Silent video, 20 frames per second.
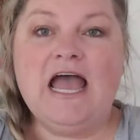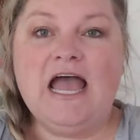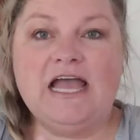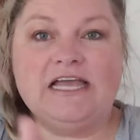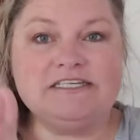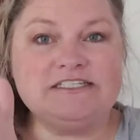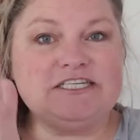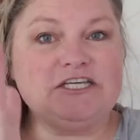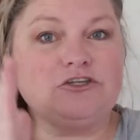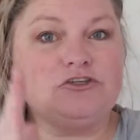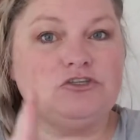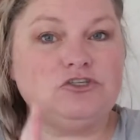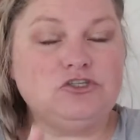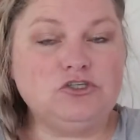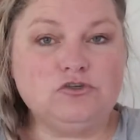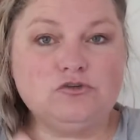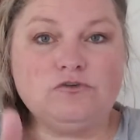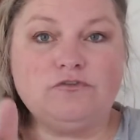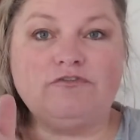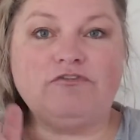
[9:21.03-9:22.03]
until
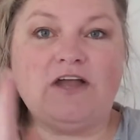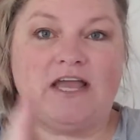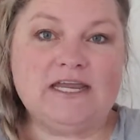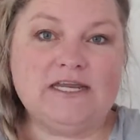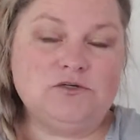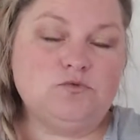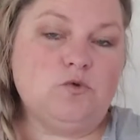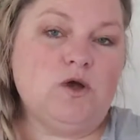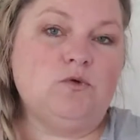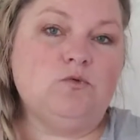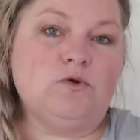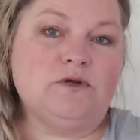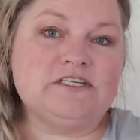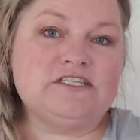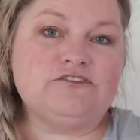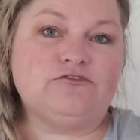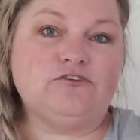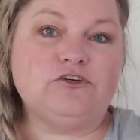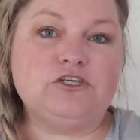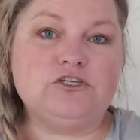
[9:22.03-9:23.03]
you find what
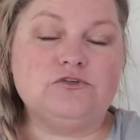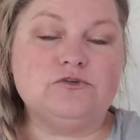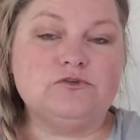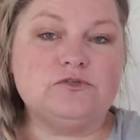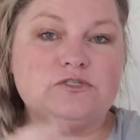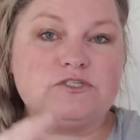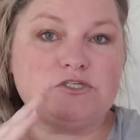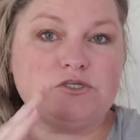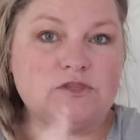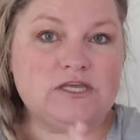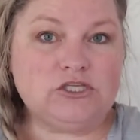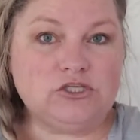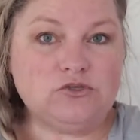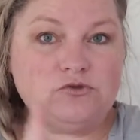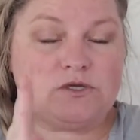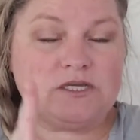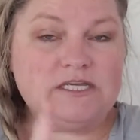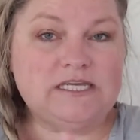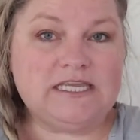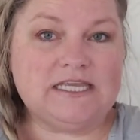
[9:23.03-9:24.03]
works for you so that you
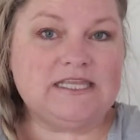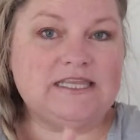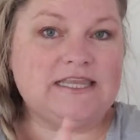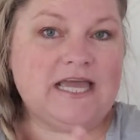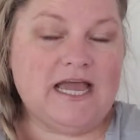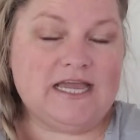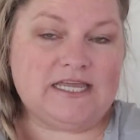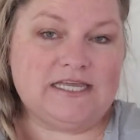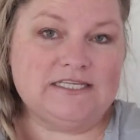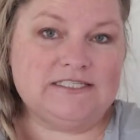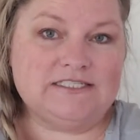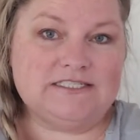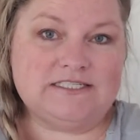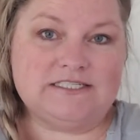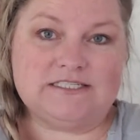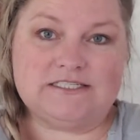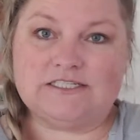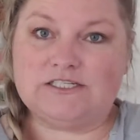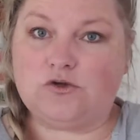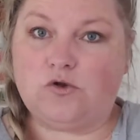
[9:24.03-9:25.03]
can get that
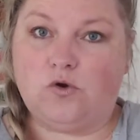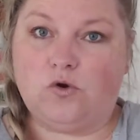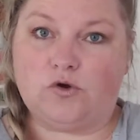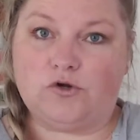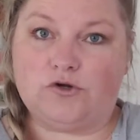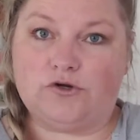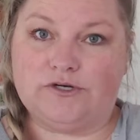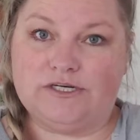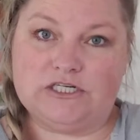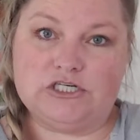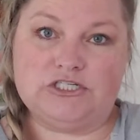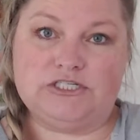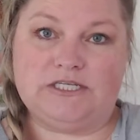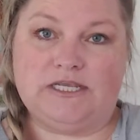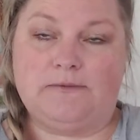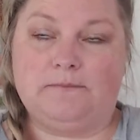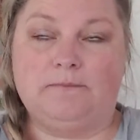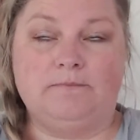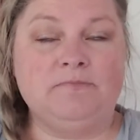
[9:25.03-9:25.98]
consistent 1/4 inch seam.